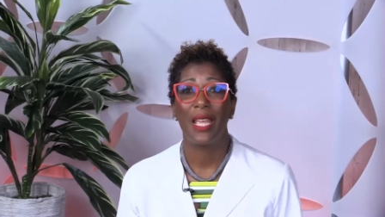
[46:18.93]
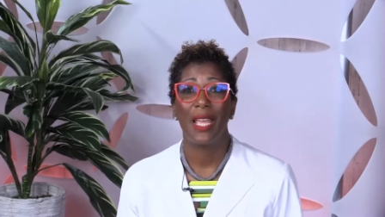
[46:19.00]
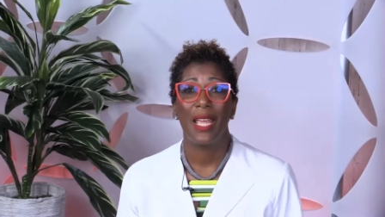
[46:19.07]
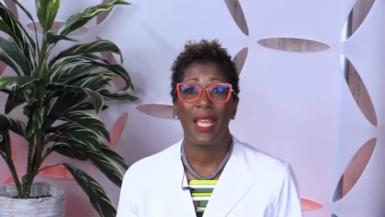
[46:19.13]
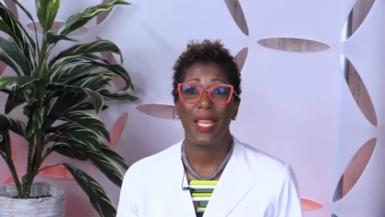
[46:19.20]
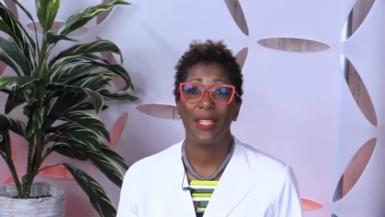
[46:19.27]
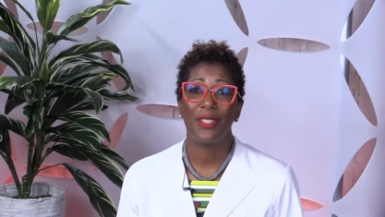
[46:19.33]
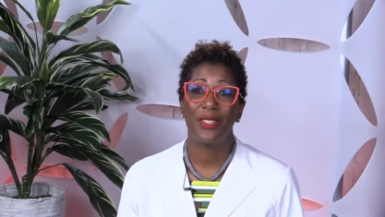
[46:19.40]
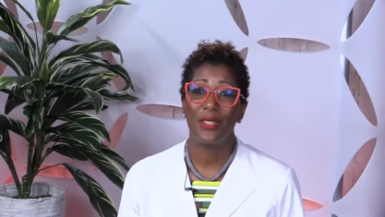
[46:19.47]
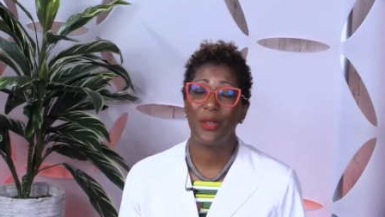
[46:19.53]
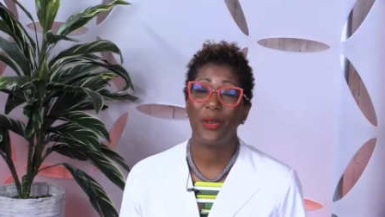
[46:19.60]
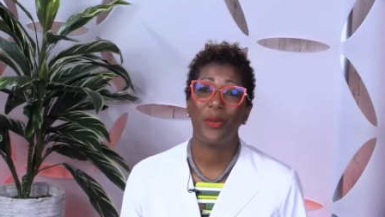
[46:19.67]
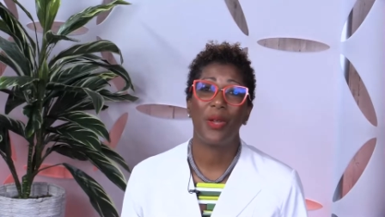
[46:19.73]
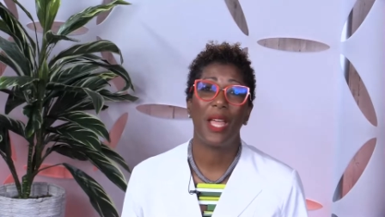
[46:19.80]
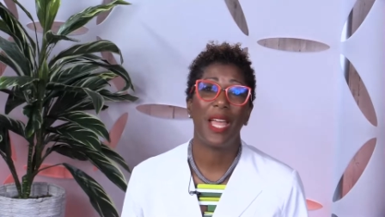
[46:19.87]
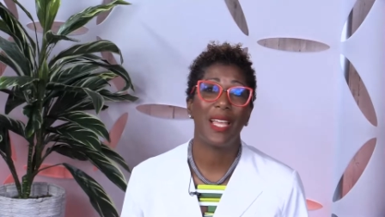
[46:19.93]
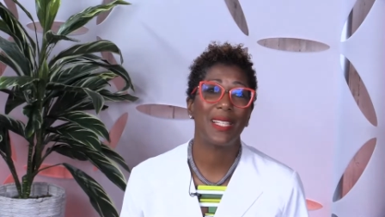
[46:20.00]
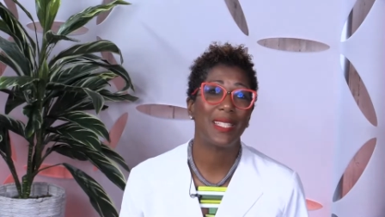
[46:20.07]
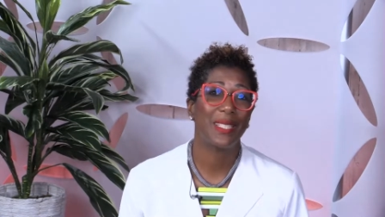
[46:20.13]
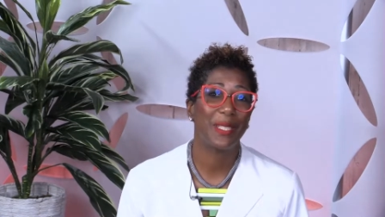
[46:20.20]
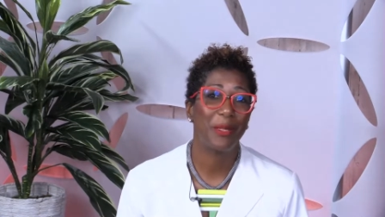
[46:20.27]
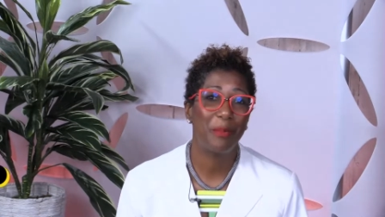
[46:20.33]
And so as a
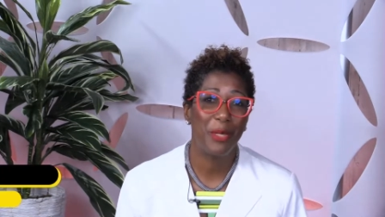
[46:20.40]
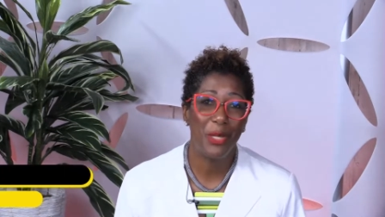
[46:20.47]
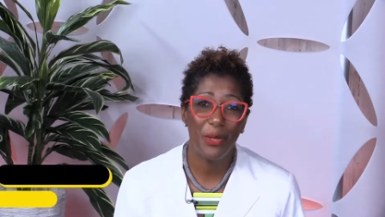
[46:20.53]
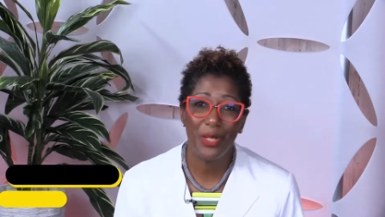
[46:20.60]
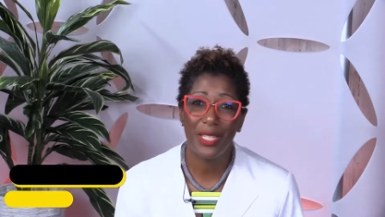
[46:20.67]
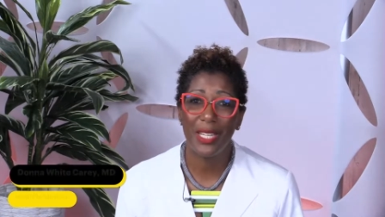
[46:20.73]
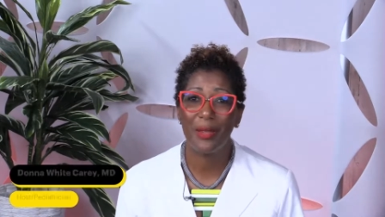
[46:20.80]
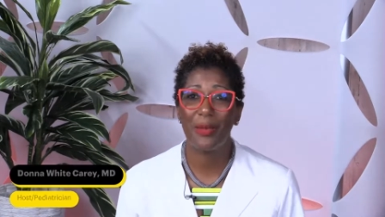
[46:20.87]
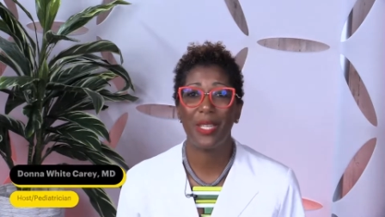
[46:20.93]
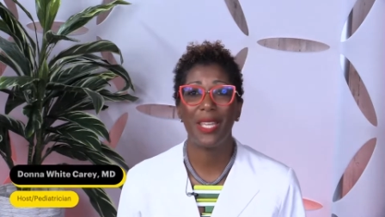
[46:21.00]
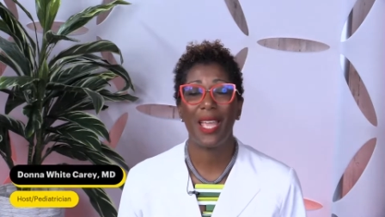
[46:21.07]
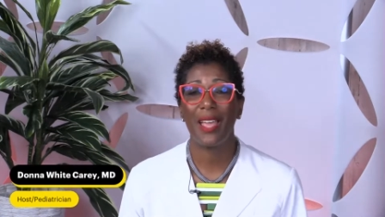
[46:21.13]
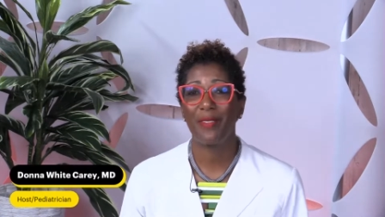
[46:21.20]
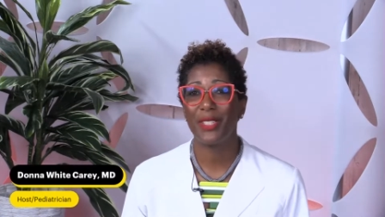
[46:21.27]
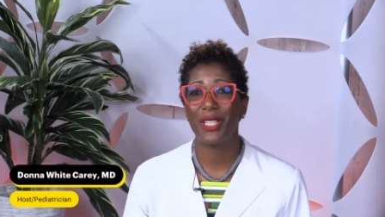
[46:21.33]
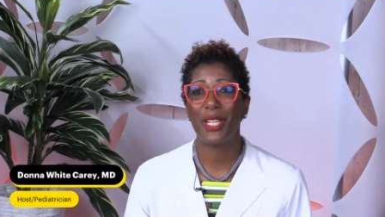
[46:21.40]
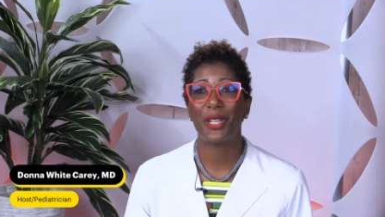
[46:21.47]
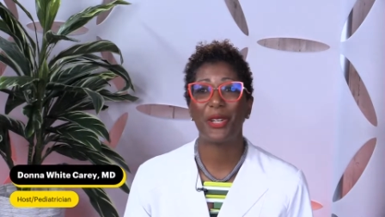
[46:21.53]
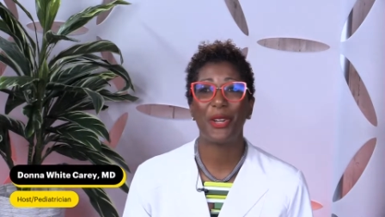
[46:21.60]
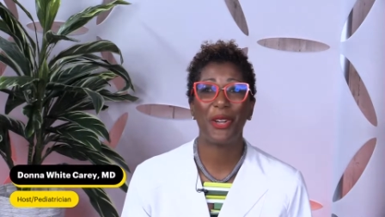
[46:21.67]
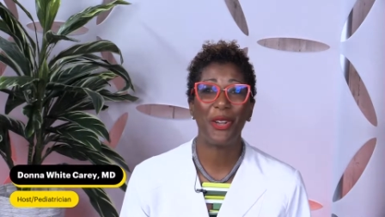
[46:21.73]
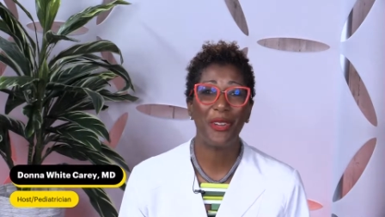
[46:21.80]
community, we have to
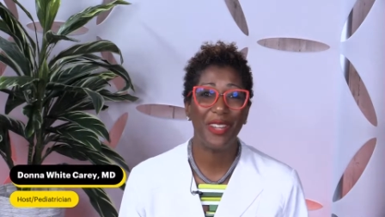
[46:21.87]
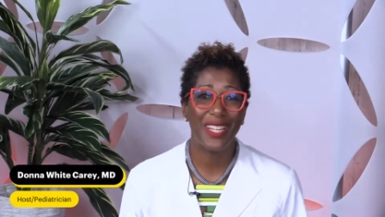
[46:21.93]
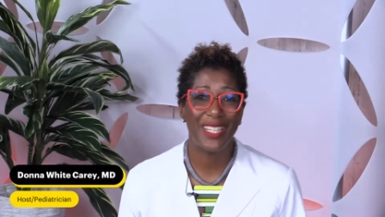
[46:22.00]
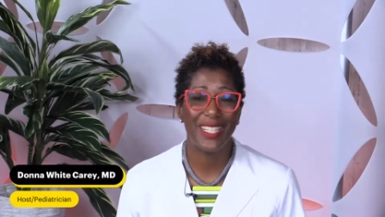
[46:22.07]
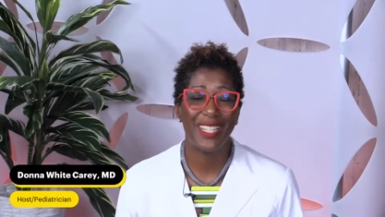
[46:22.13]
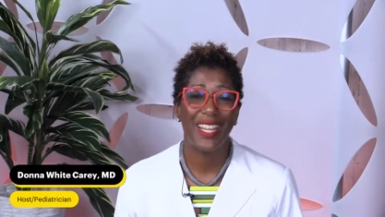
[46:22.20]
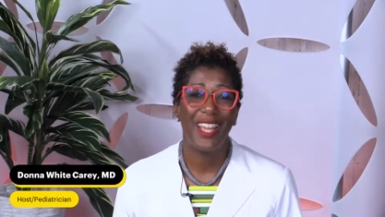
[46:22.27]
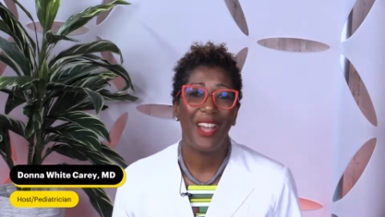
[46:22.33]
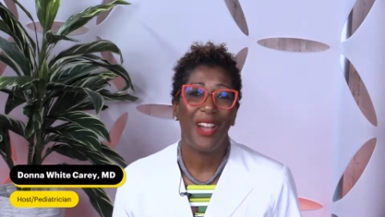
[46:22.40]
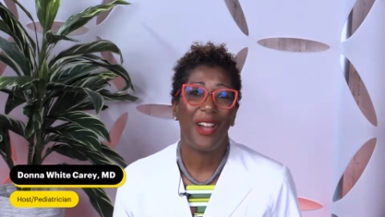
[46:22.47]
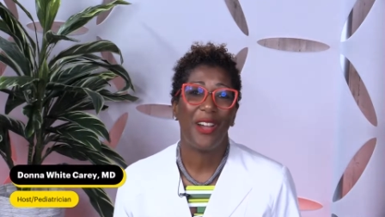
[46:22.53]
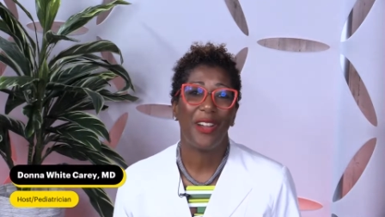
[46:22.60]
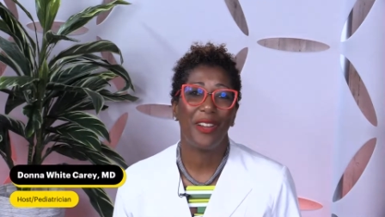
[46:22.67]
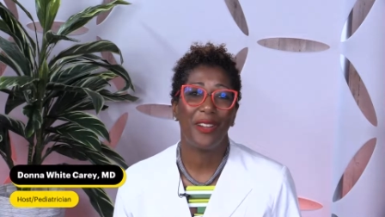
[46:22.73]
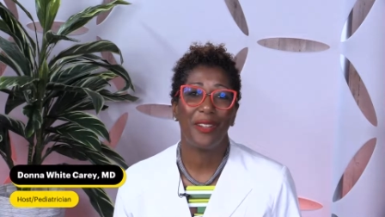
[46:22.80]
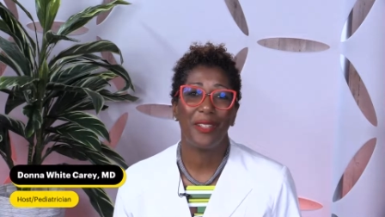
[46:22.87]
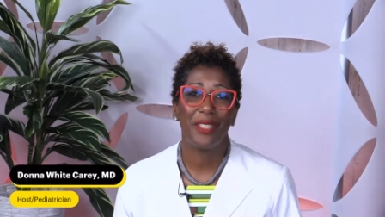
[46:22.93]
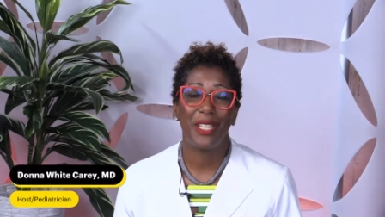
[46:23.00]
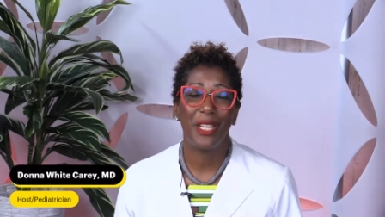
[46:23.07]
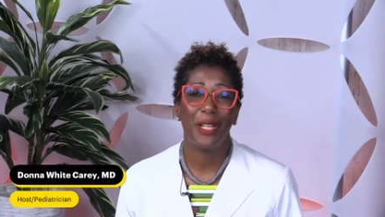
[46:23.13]
encourage our